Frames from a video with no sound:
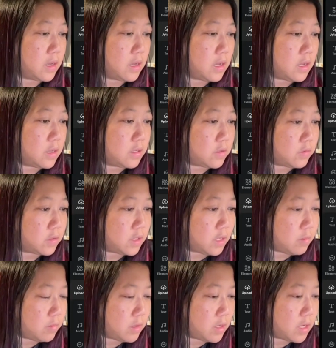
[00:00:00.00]
So
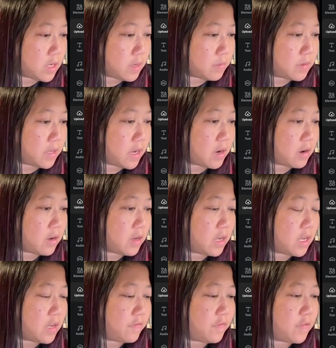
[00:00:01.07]
sometimes there,
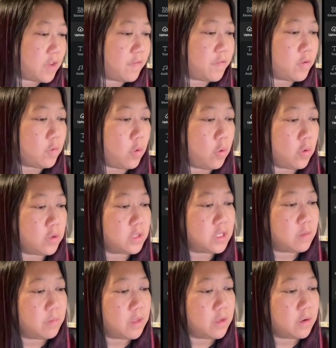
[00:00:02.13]
if you hold
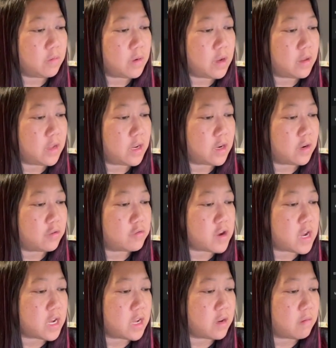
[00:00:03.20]
something and like are
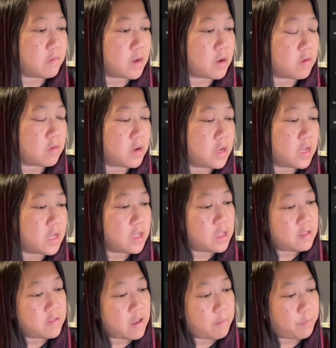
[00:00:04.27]
dragging it around,
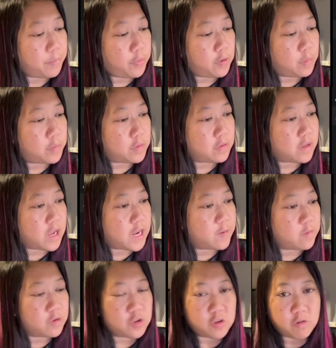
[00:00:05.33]
that purple line
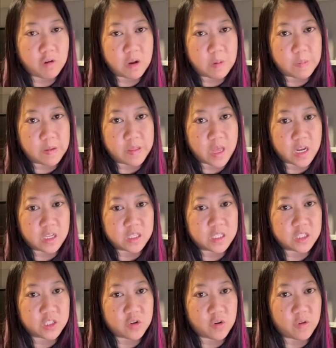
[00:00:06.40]
will show up, and that'll
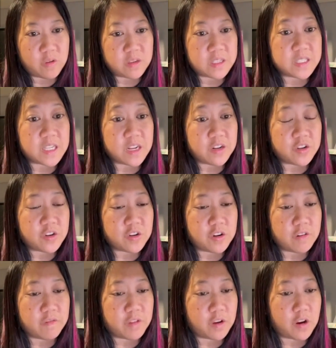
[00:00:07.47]
show you the center
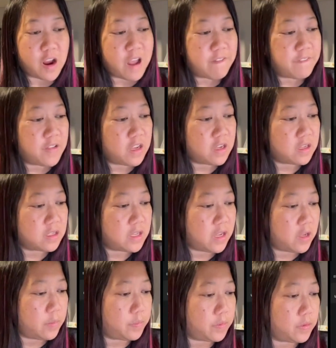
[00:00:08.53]
of the graphic to
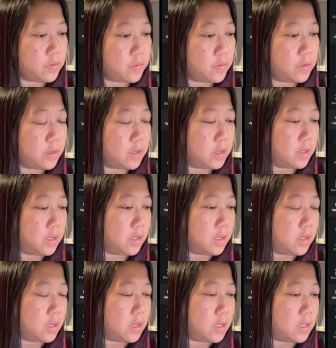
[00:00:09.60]
help you
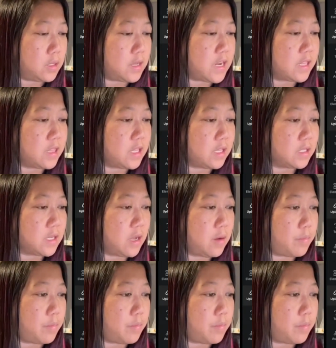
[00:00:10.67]
line things up.